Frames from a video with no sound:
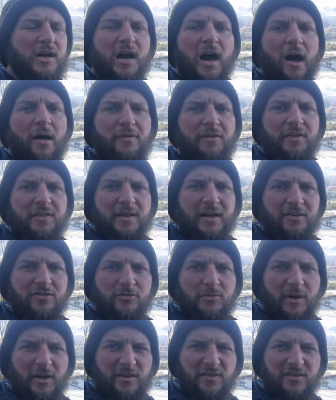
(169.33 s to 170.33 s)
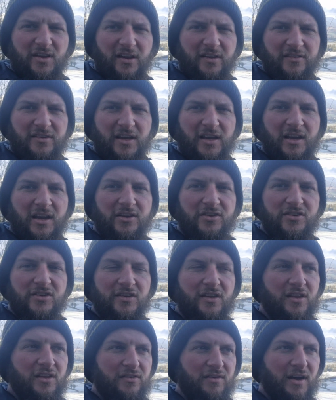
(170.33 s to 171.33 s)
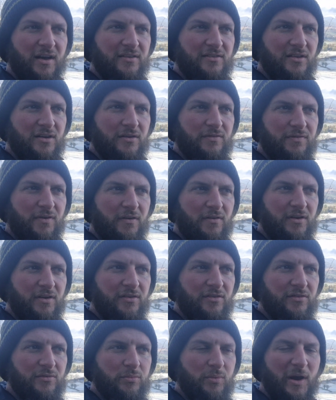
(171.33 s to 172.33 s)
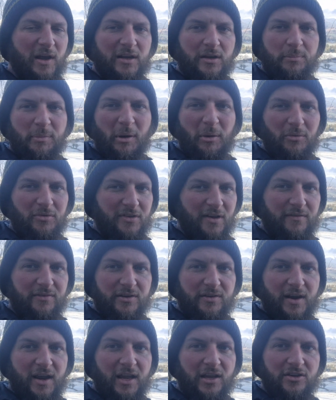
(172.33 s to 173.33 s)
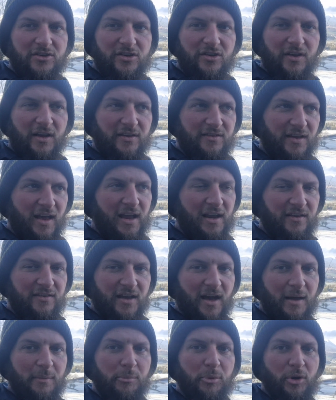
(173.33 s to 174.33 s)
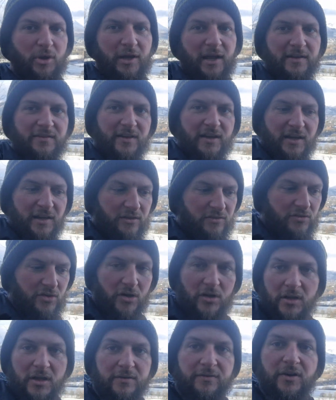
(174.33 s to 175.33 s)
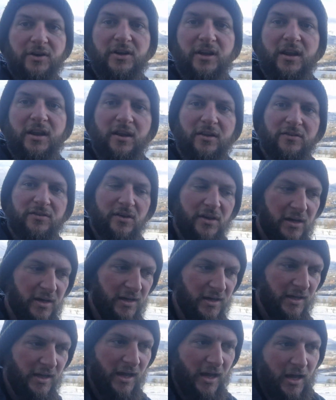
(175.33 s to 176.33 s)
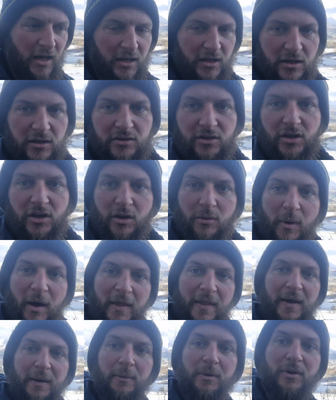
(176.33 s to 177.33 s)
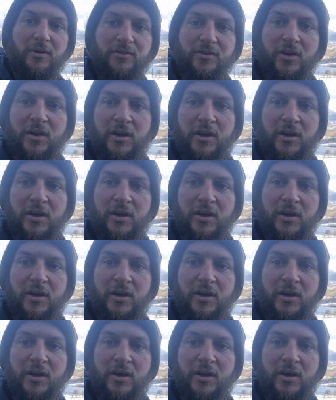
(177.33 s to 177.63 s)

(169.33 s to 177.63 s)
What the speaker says: I think they had some like 16 inches in the Glasdale Forest. We had about 7 or 8 inches at Sykeside, but Keswick totally avoided it, so don't know why that was.